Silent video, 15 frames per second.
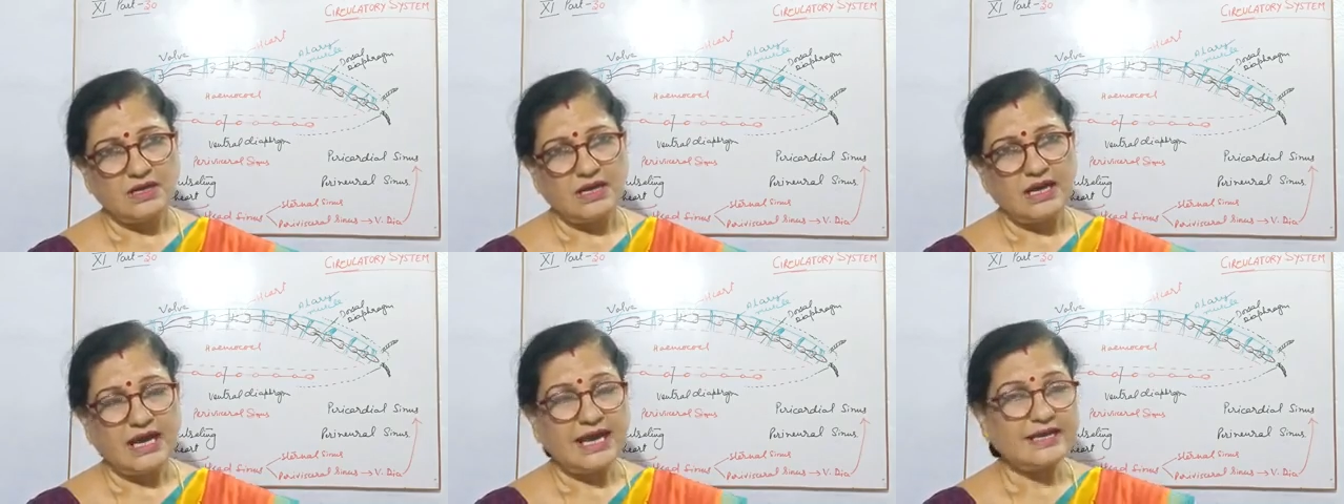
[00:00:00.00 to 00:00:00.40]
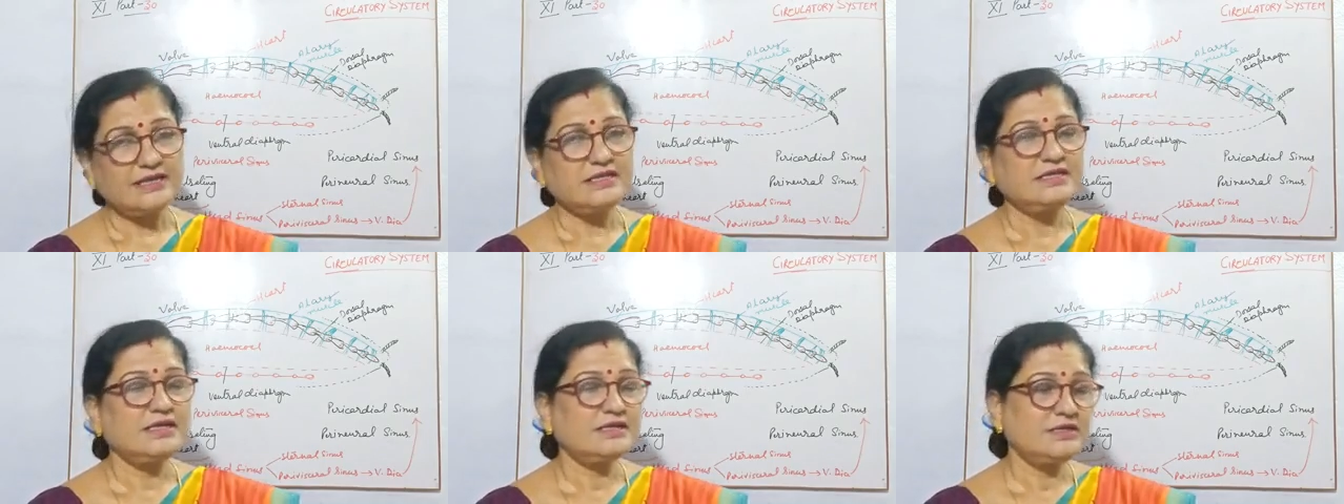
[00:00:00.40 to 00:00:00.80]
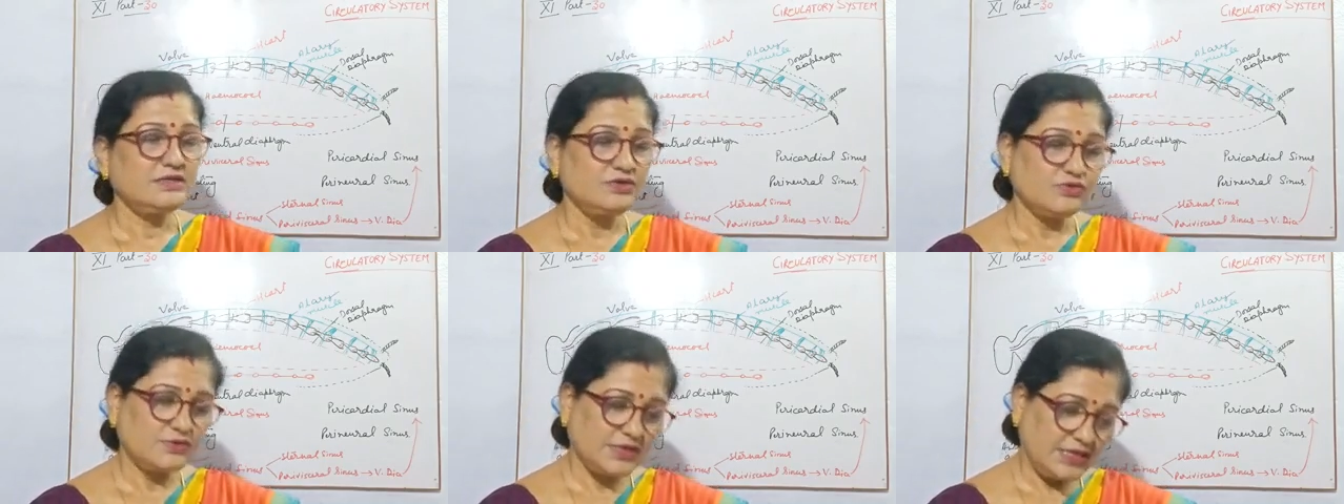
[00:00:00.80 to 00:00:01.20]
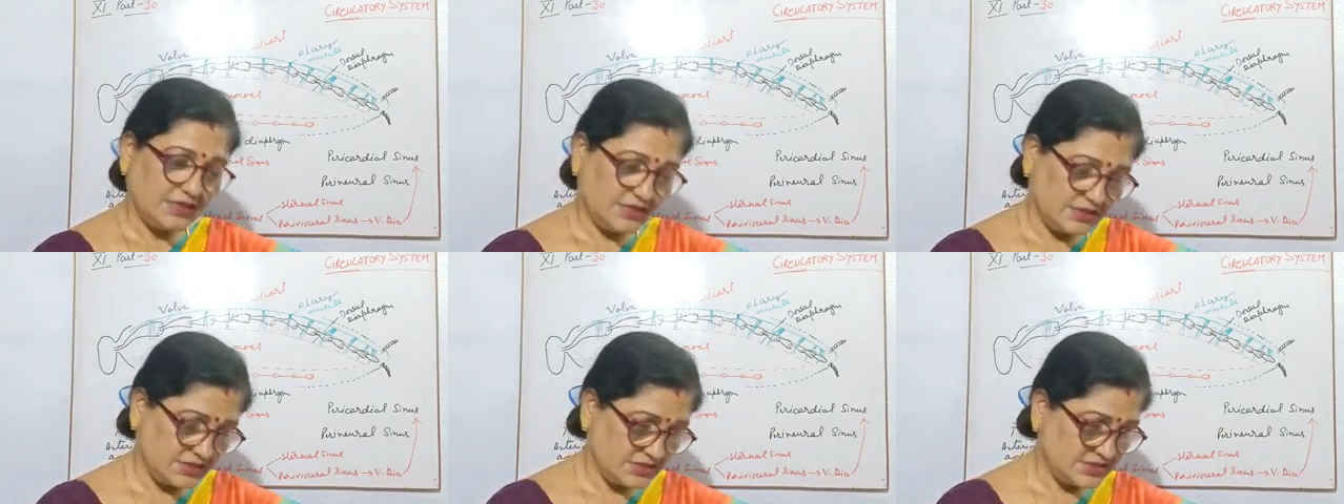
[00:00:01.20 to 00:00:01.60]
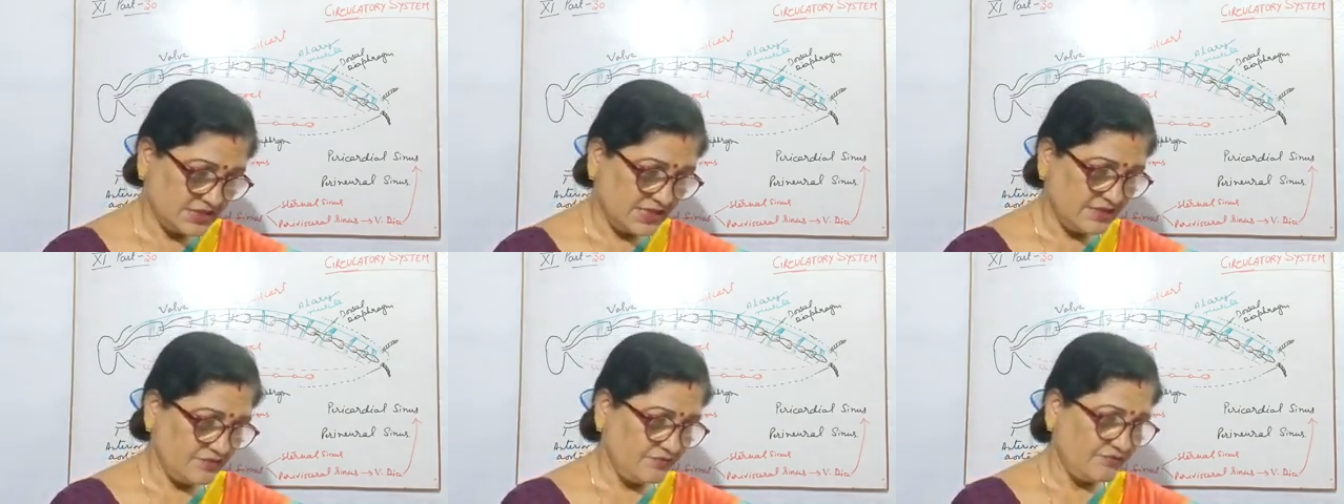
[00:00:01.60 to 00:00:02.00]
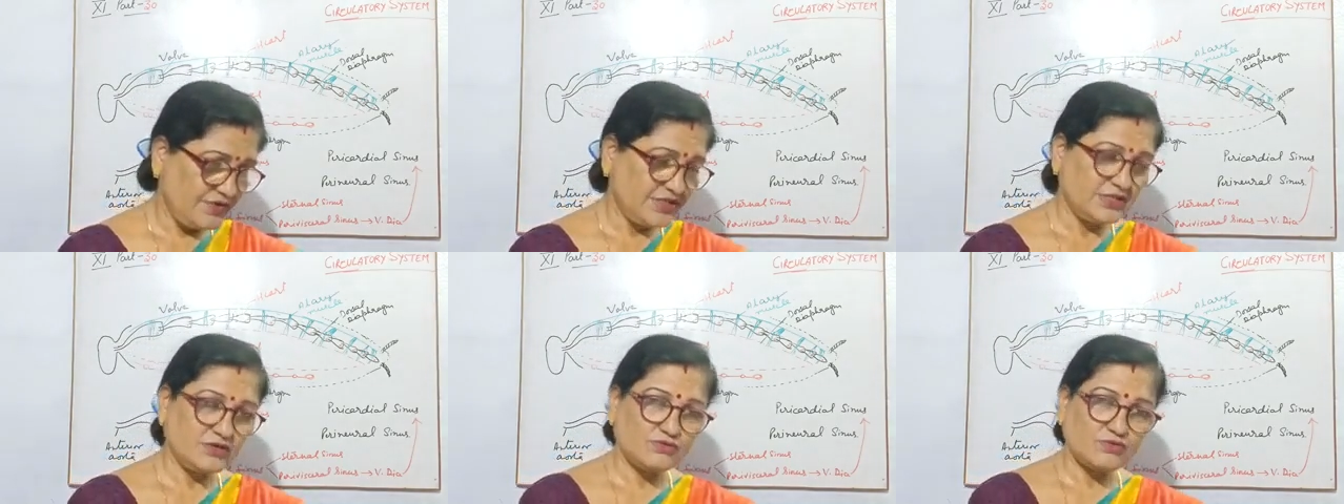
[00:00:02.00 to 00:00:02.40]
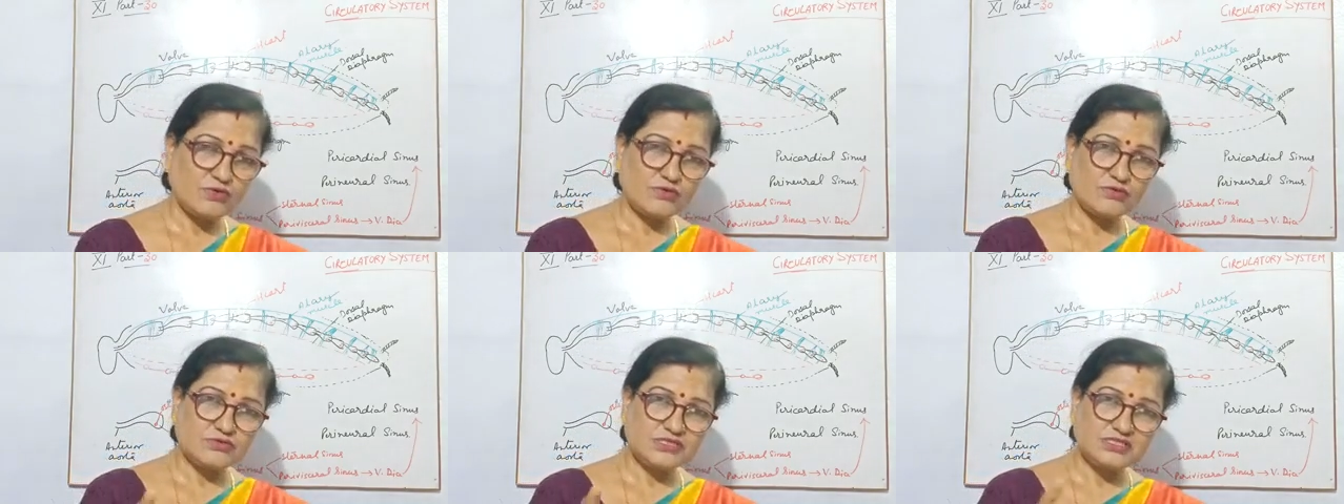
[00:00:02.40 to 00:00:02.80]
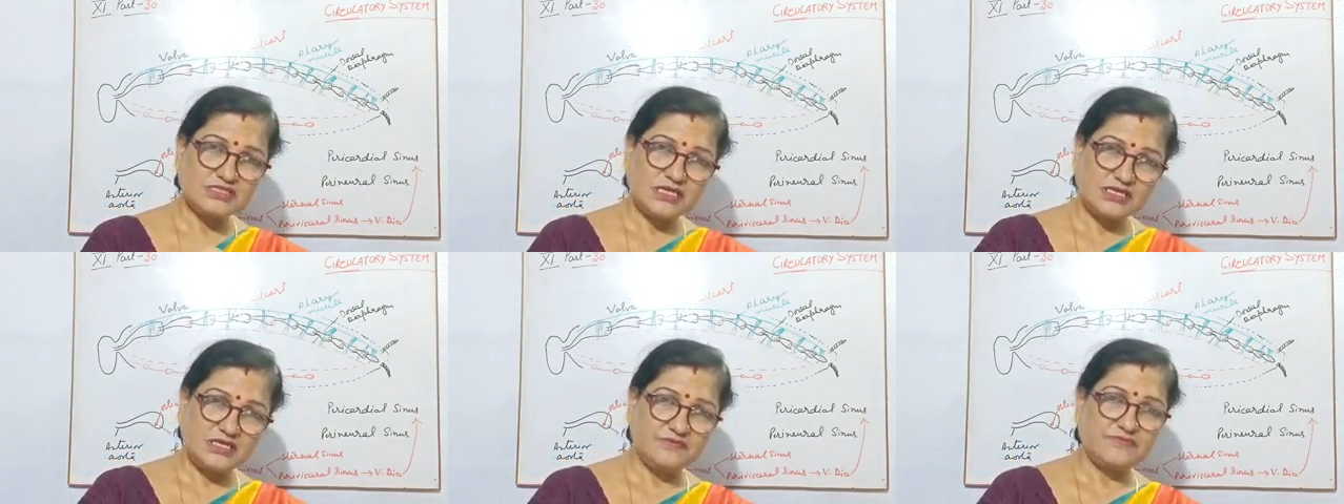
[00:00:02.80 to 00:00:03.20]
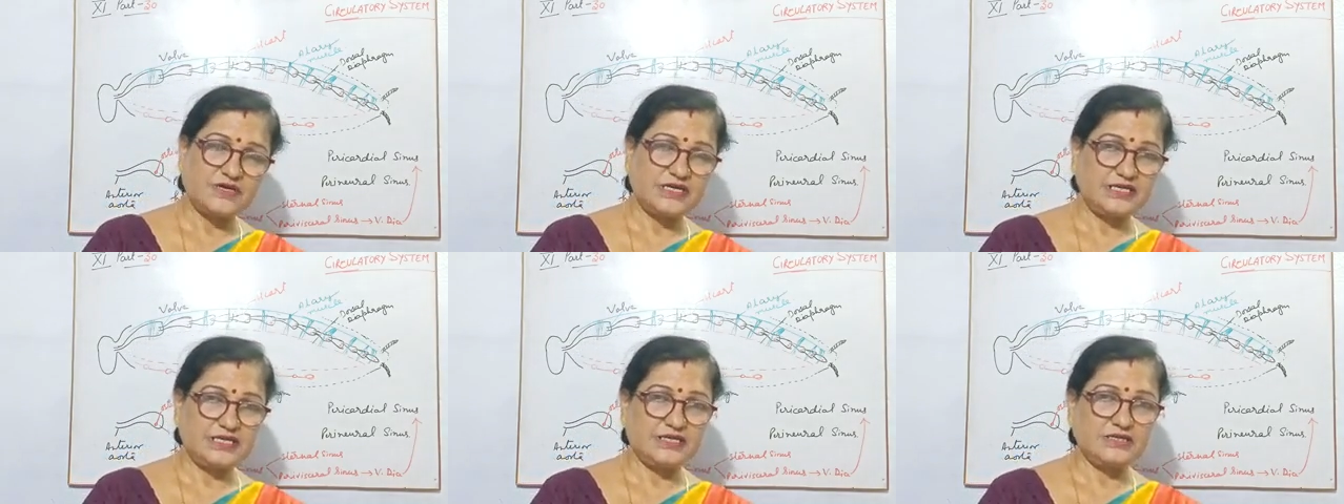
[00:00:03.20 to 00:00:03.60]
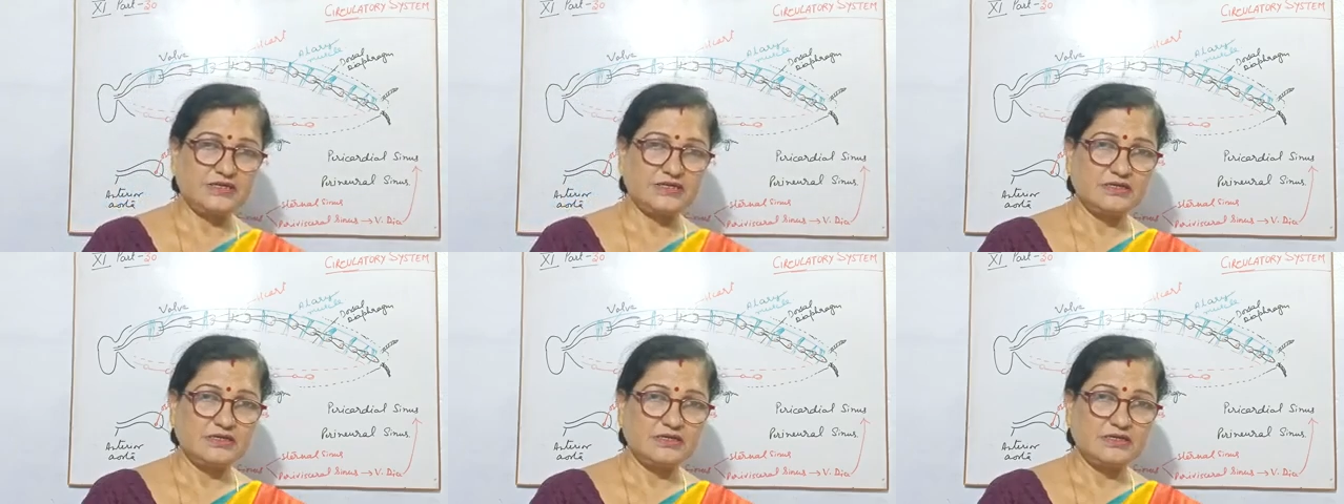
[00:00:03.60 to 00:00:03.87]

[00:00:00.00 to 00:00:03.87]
and yet you can understand when the cockroaches are inverted,